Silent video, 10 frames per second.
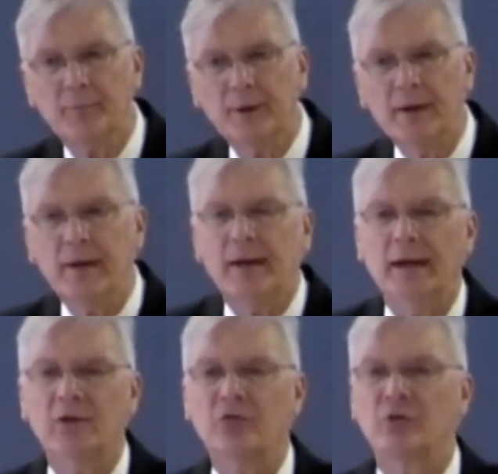
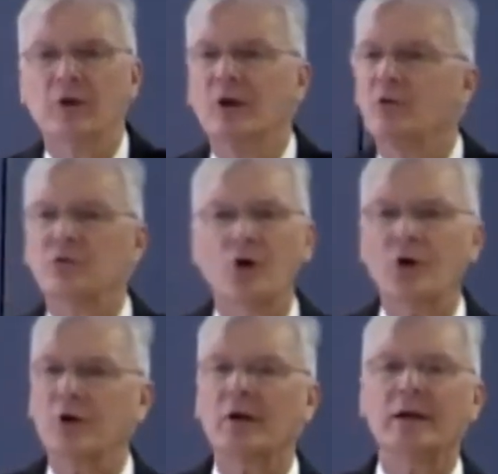It's
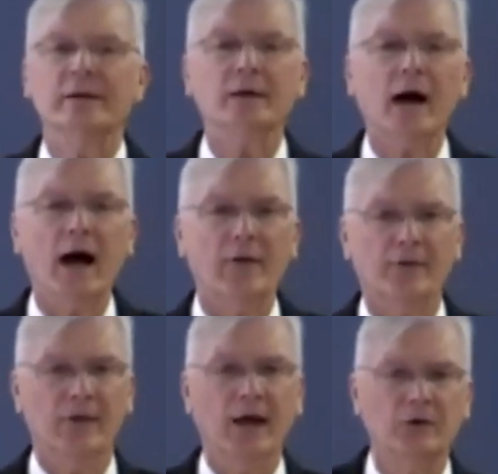certainly not
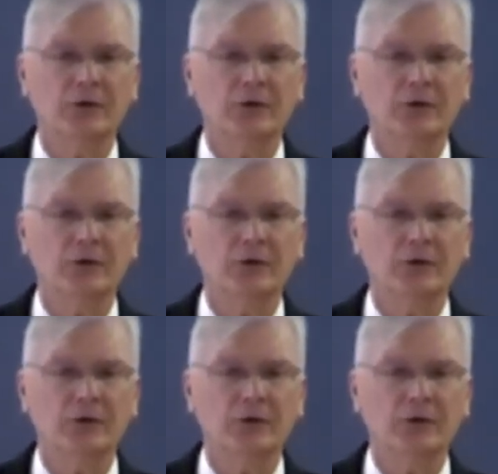that